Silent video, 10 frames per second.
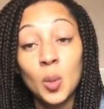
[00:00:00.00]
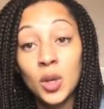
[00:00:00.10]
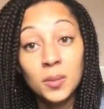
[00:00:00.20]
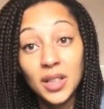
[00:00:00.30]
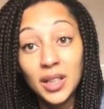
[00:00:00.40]

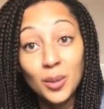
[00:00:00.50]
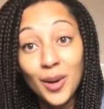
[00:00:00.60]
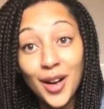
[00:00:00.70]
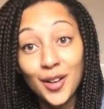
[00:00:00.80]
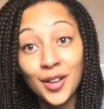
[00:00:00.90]
what am I going to
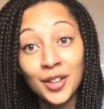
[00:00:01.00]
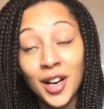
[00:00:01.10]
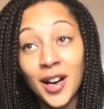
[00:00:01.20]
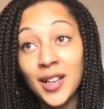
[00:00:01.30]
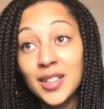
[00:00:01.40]
work on
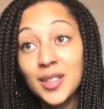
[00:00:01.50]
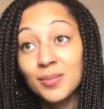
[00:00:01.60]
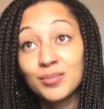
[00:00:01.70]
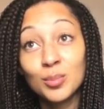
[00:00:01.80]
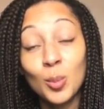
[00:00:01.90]
guys?
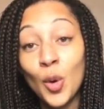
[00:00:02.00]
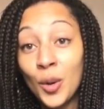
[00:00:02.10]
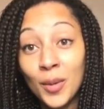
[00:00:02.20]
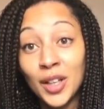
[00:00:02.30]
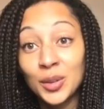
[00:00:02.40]
What
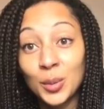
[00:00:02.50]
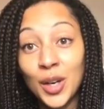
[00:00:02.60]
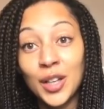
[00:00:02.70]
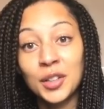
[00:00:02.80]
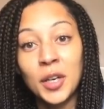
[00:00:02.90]
am I going to
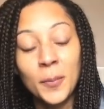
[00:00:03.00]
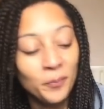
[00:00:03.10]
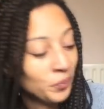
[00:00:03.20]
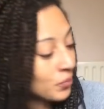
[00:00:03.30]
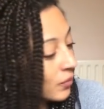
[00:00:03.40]
work on?
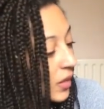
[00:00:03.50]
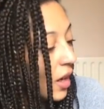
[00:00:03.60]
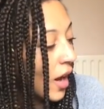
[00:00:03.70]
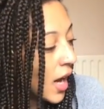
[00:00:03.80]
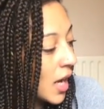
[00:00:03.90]

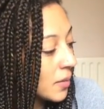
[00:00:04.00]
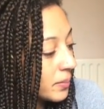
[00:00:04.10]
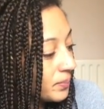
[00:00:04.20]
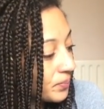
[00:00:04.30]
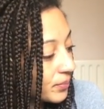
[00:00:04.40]

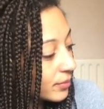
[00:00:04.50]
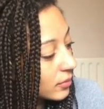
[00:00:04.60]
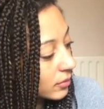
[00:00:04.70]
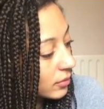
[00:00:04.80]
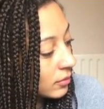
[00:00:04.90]
Um,
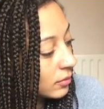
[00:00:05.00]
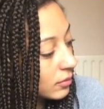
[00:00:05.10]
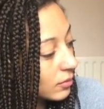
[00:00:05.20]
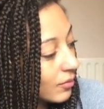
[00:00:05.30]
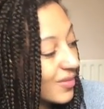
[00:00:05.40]

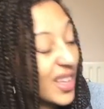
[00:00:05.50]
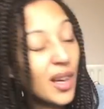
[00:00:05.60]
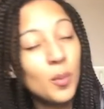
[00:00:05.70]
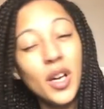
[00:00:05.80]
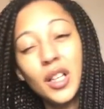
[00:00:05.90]

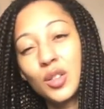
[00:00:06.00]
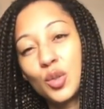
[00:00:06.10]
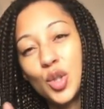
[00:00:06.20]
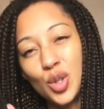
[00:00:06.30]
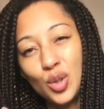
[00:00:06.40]
I'm working
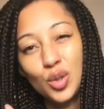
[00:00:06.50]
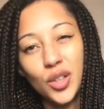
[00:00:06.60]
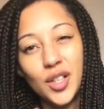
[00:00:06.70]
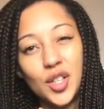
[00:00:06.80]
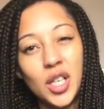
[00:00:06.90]
on two
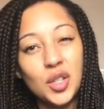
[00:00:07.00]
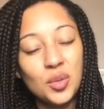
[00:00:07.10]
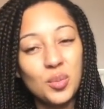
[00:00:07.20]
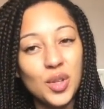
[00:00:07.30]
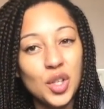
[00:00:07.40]
crochet
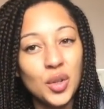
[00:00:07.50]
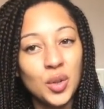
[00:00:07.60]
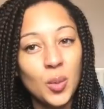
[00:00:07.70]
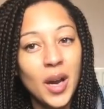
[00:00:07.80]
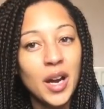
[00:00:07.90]
jumpers you're
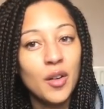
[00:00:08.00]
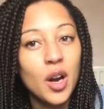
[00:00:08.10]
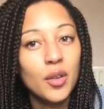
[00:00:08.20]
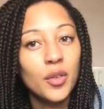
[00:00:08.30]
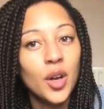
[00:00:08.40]
unaware
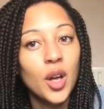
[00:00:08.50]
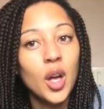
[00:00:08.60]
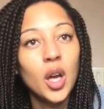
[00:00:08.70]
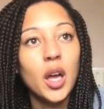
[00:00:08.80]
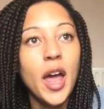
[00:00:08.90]
of.
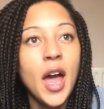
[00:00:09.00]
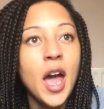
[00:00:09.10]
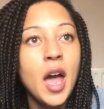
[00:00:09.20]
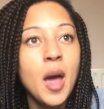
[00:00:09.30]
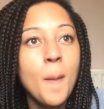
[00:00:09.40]

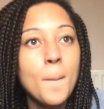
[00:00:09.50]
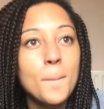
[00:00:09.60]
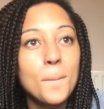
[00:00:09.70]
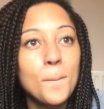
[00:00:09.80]
Um,